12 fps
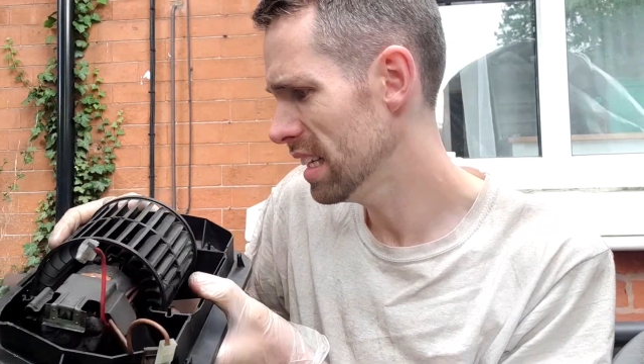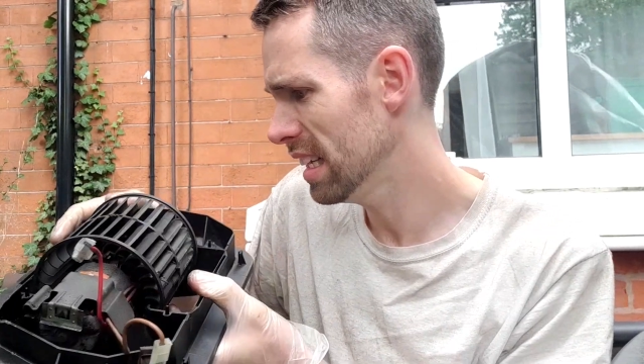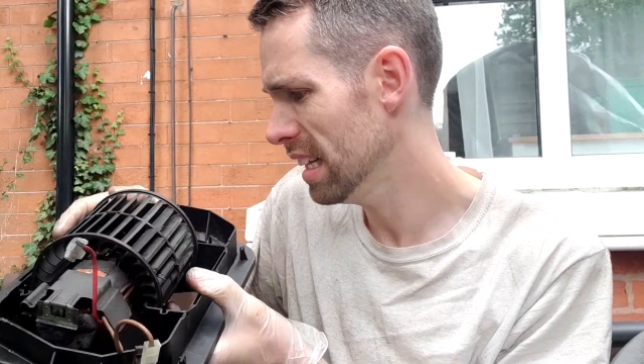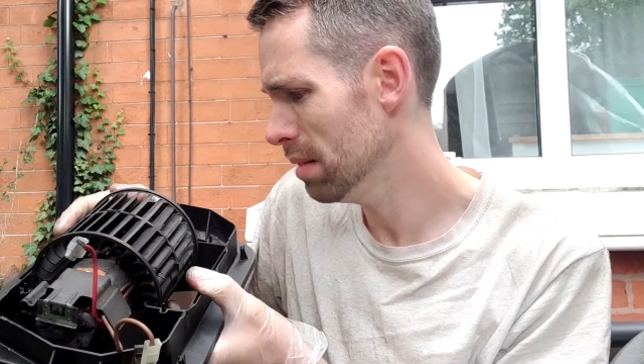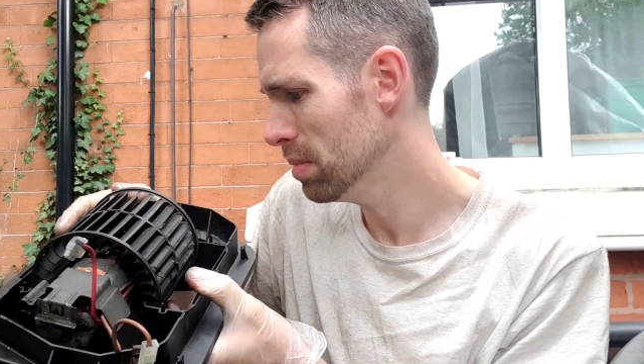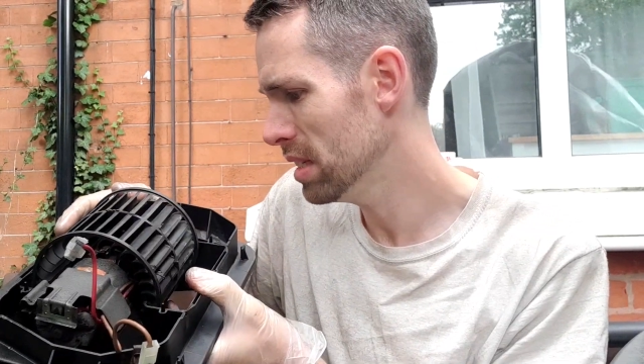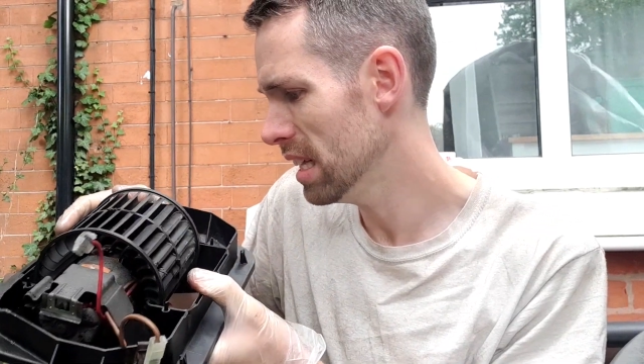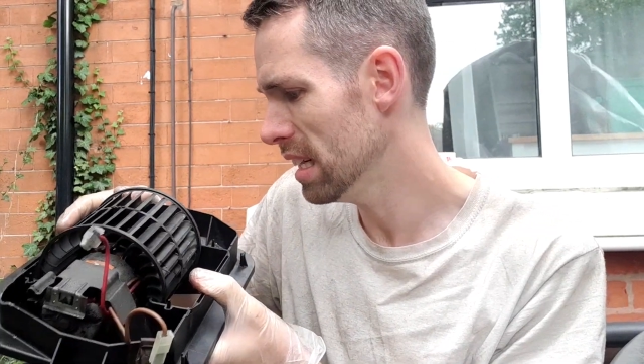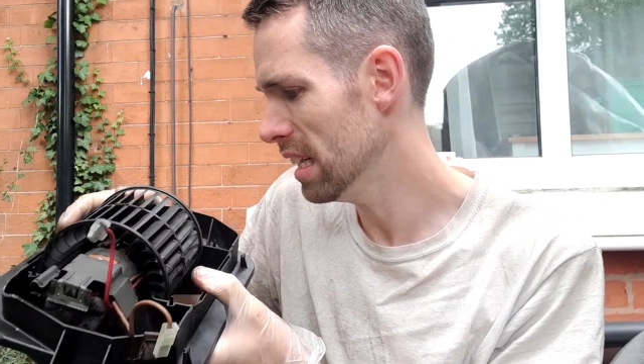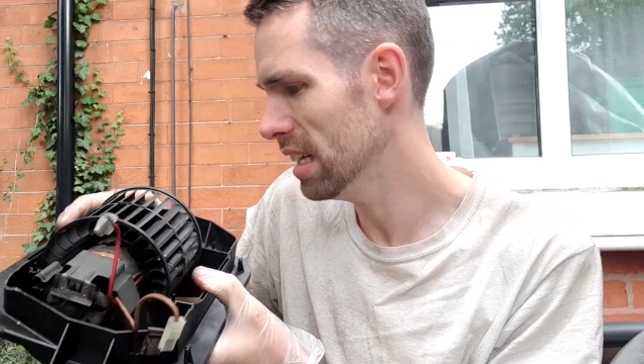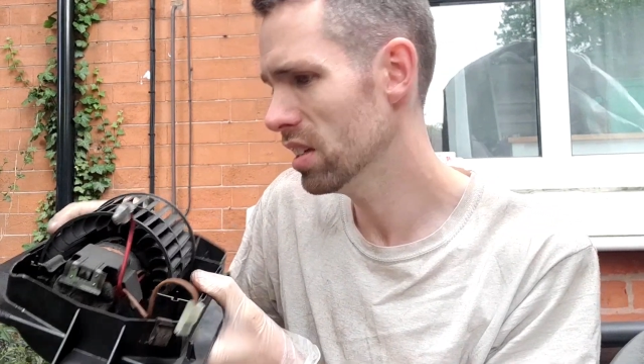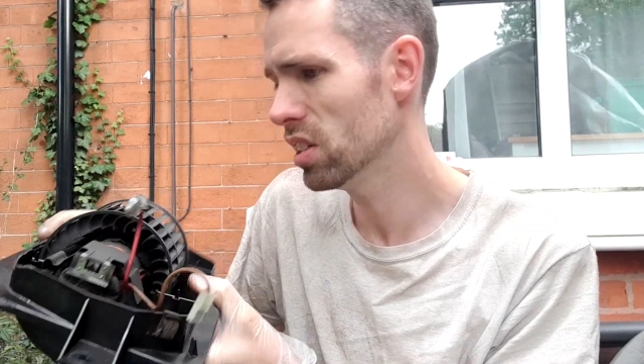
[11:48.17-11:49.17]
clipped in
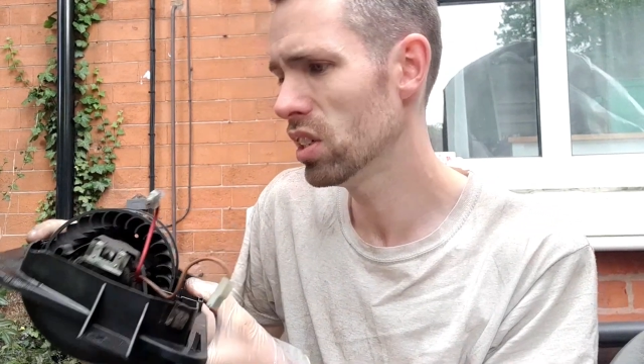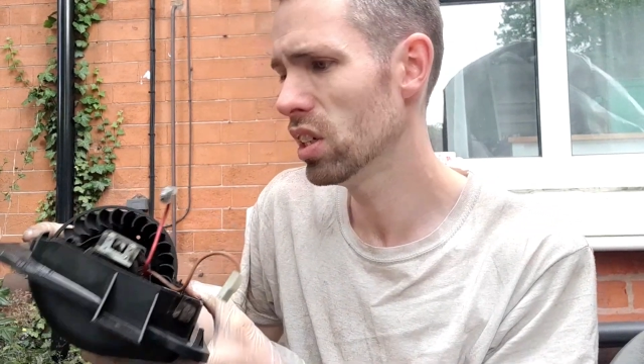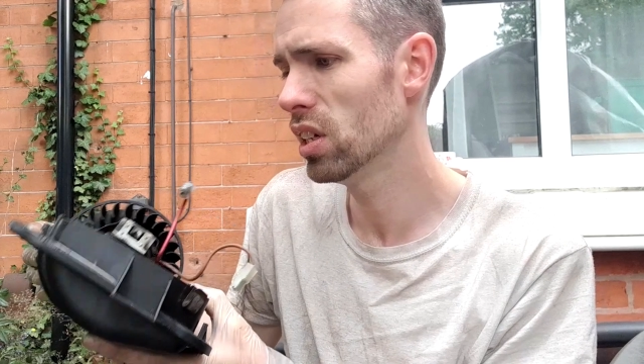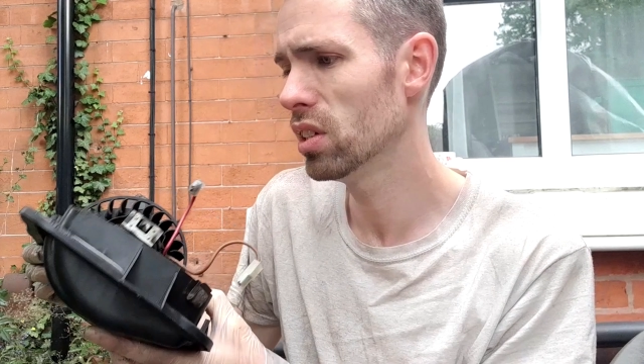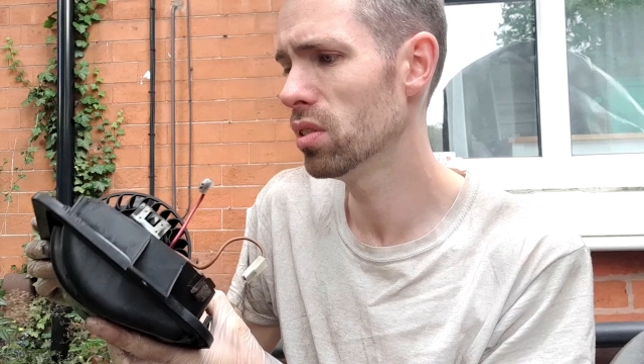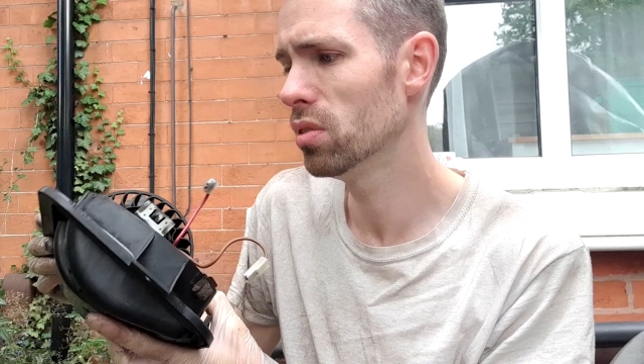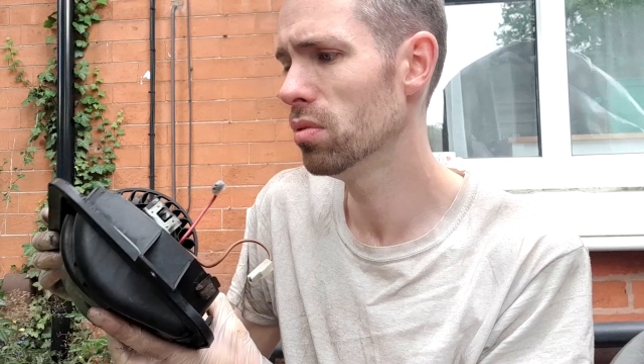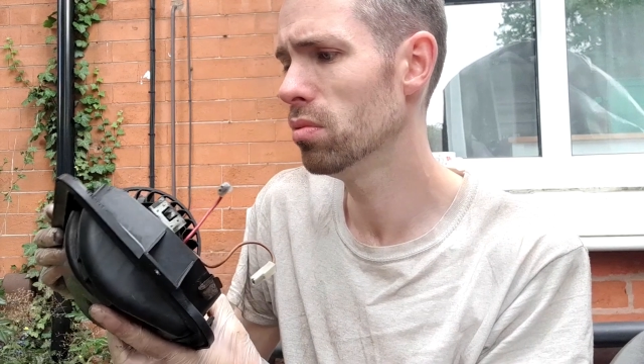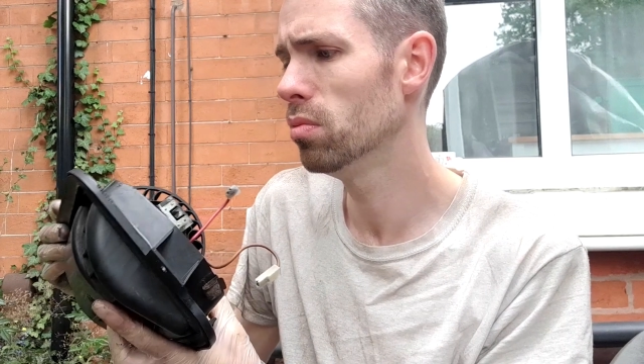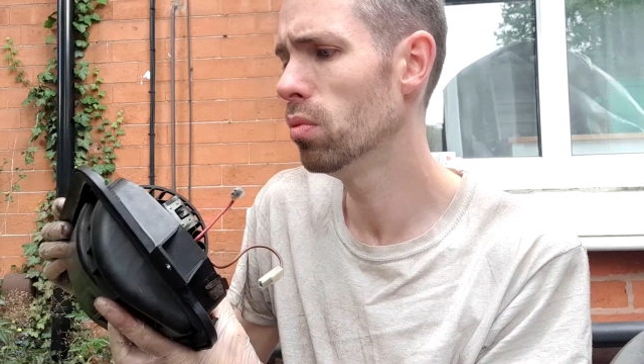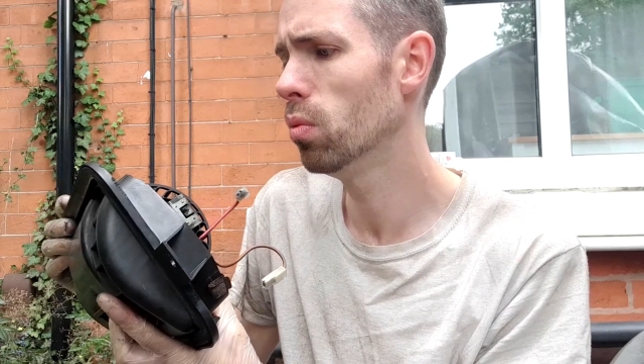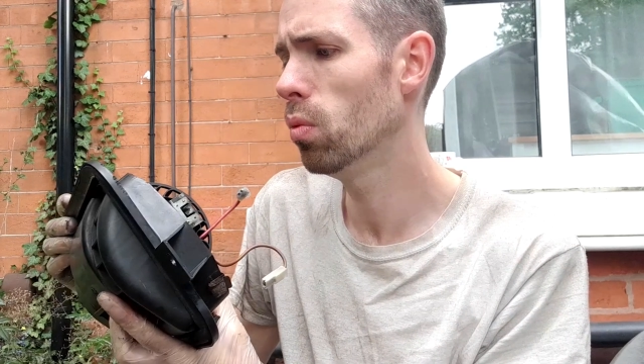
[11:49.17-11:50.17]
a
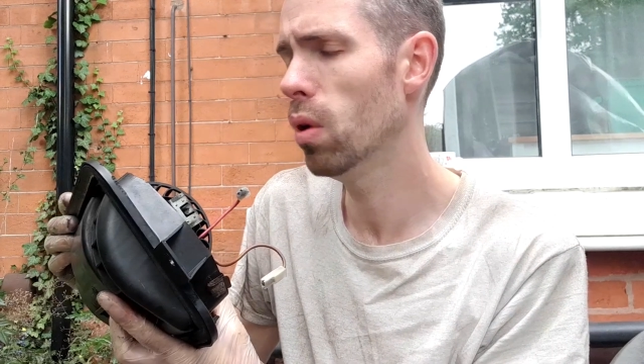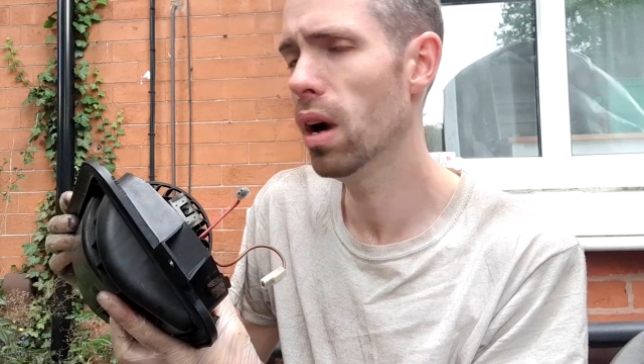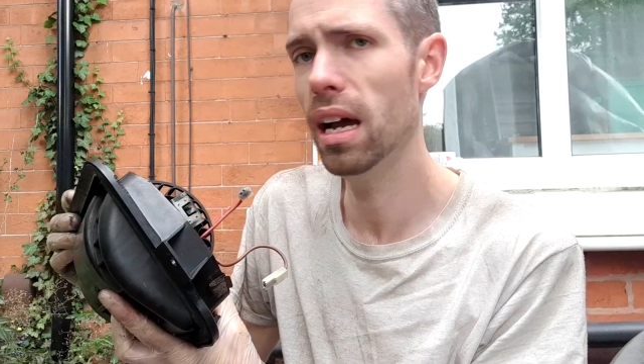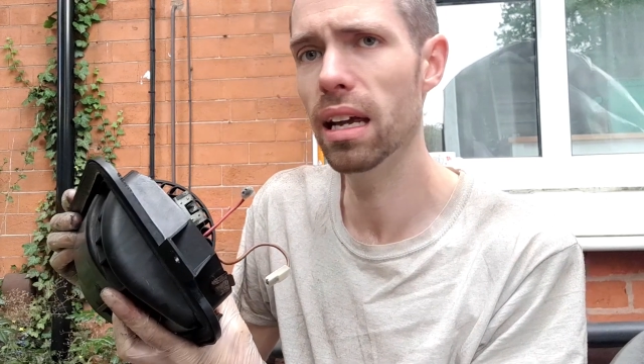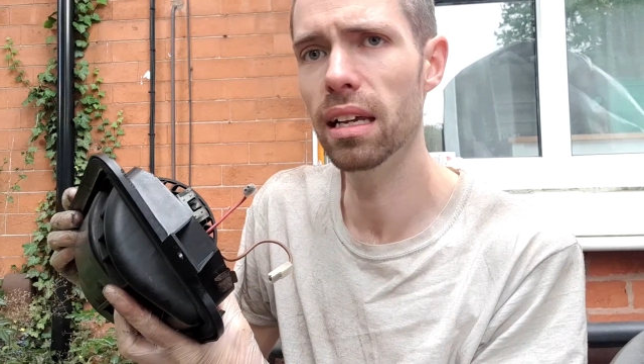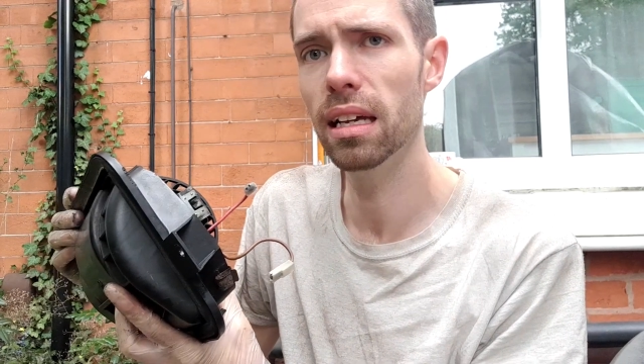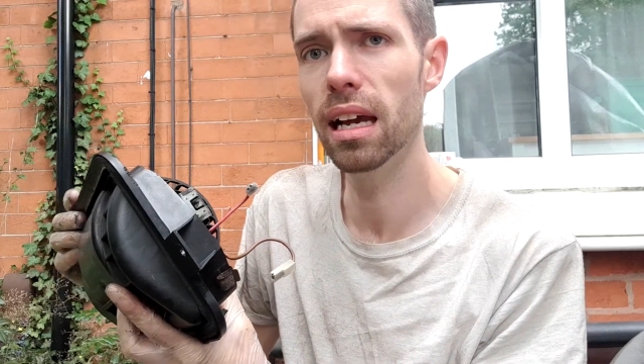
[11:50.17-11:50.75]
certain way.